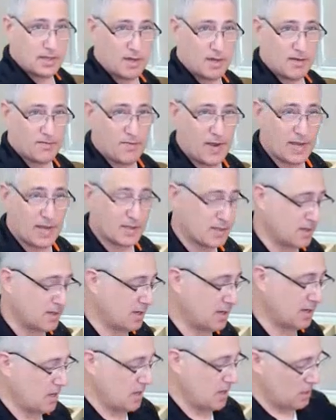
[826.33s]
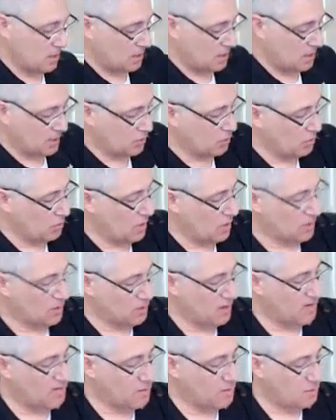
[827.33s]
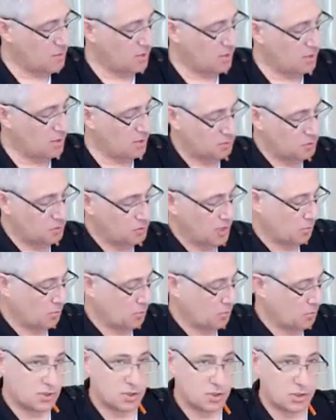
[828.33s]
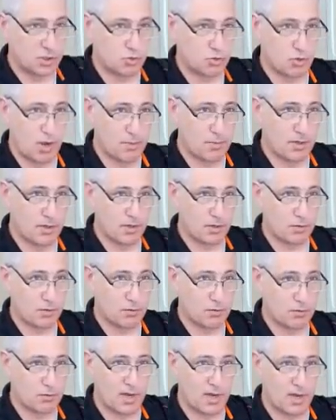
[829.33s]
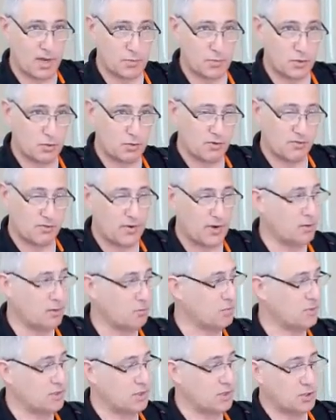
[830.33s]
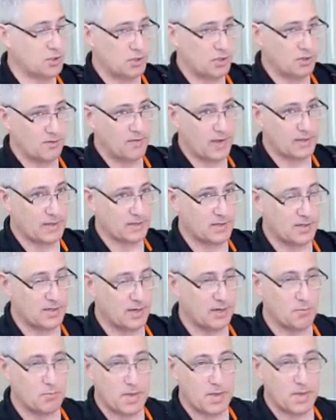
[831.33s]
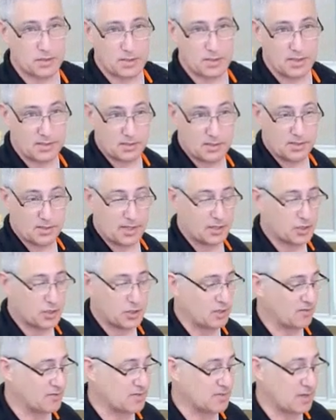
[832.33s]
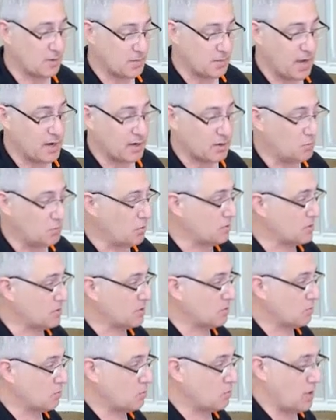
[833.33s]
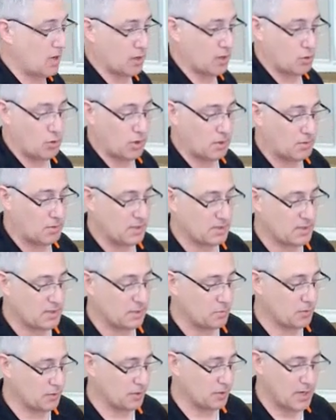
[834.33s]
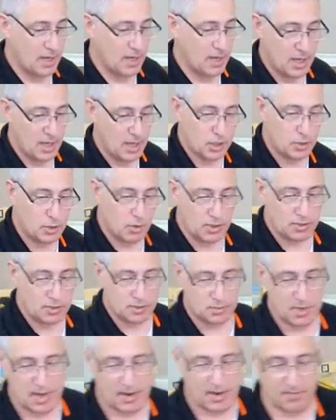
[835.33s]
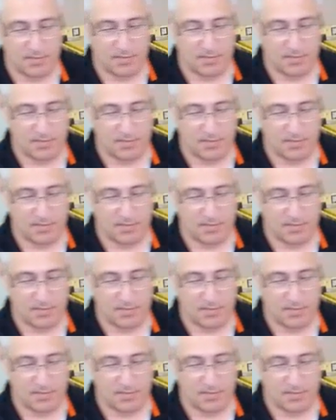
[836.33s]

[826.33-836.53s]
and then fasten it, you have the ability with J bolts to just drop it in through the top, do your final position, and fasten it. It makes the installation of some anchor bolts quite a bit simpler. You also have